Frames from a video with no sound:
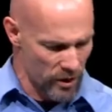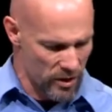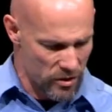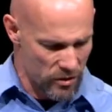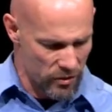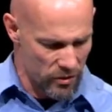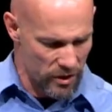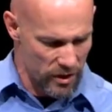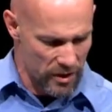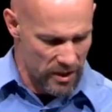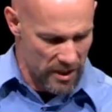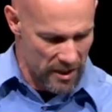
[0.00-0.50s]
We
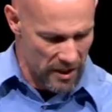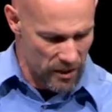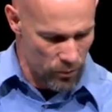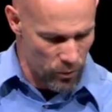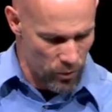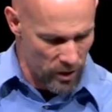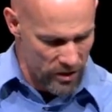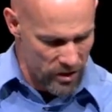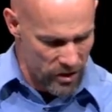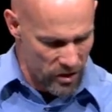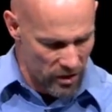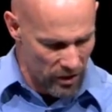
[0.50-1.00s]
do it
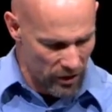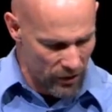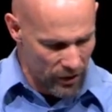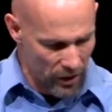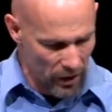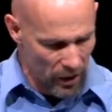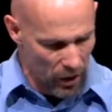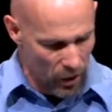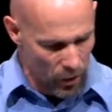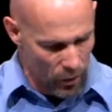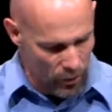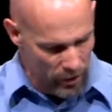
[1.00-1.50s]
during what's called
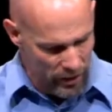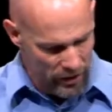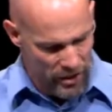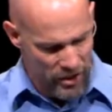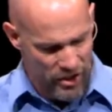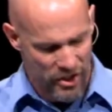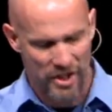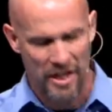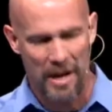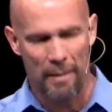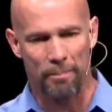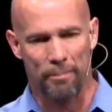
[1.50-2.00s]
the
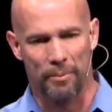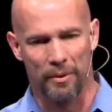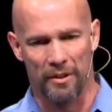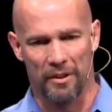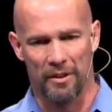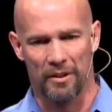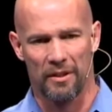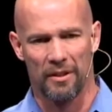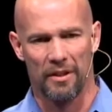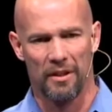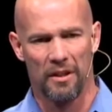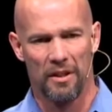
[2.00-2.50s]
Lord's
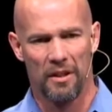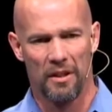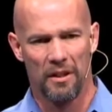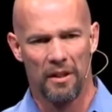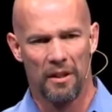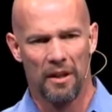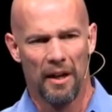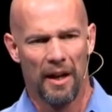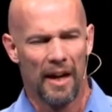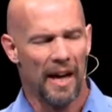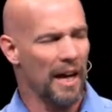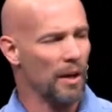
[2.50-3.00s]
Supper.
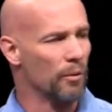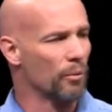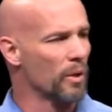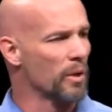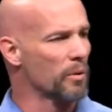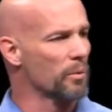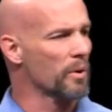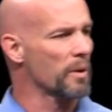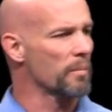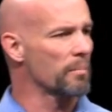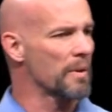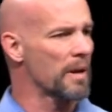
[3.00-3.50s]
And
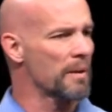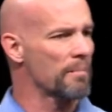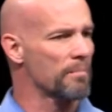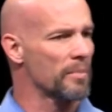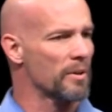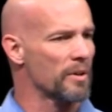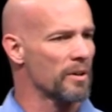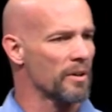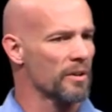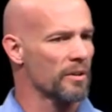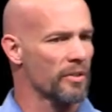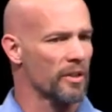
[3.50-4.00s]
we
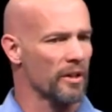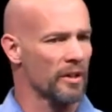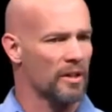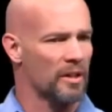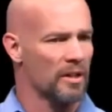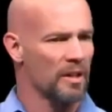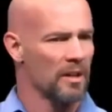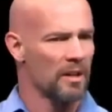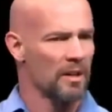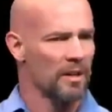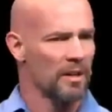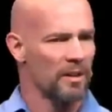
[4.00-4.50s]
remember the,
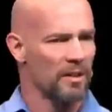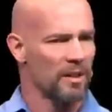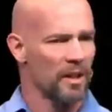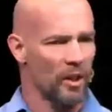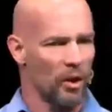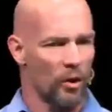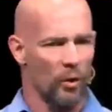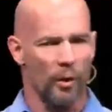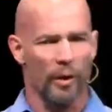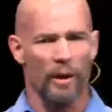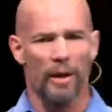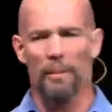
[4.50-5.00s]
the
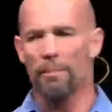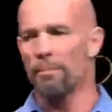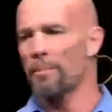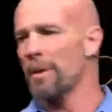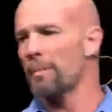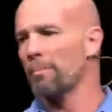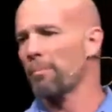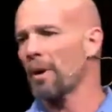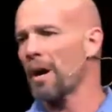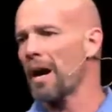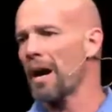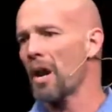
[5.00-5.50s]
crib
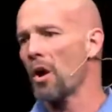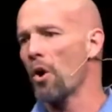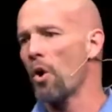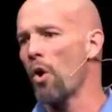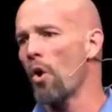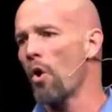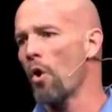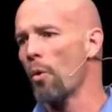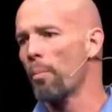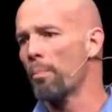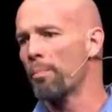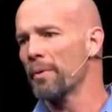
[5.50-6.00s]
that brought
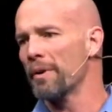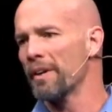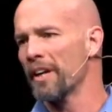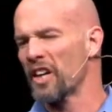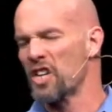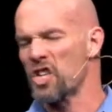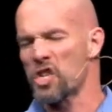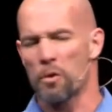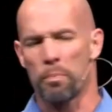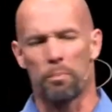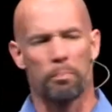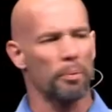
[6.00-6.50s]
hope
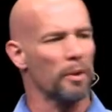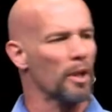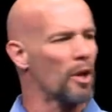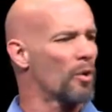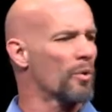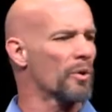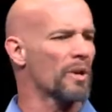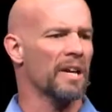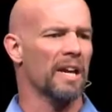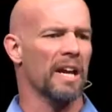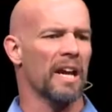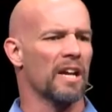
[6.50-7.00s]

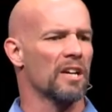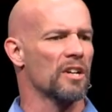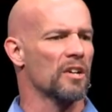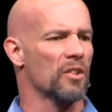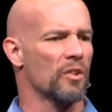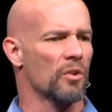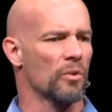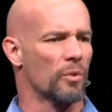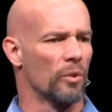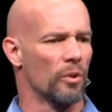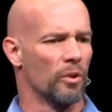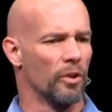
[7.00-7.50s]
exploding into
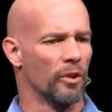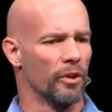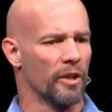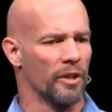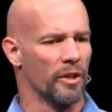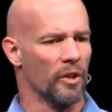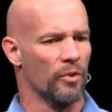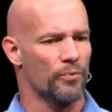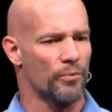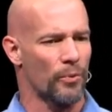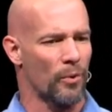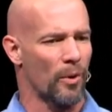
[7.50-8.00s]
the world
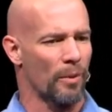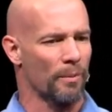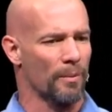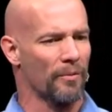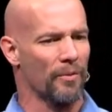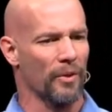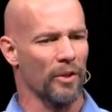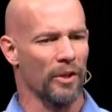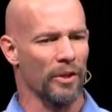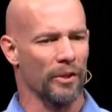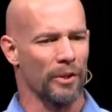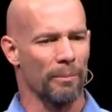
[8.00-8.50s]
in the form
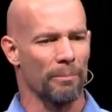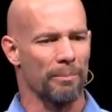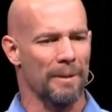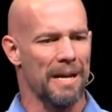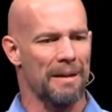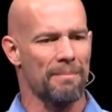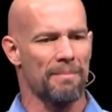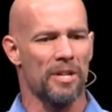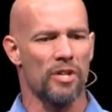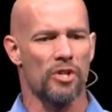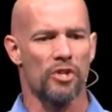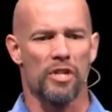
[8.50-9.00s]
of a little
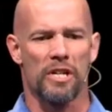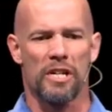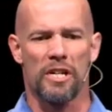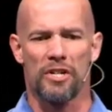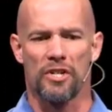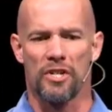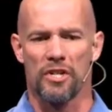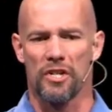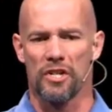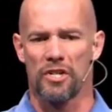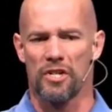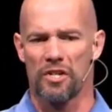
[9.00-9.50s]
baby
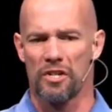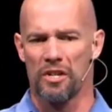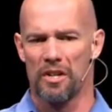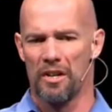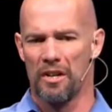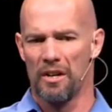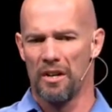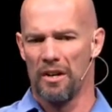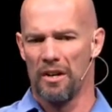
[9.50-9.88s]
Jesus.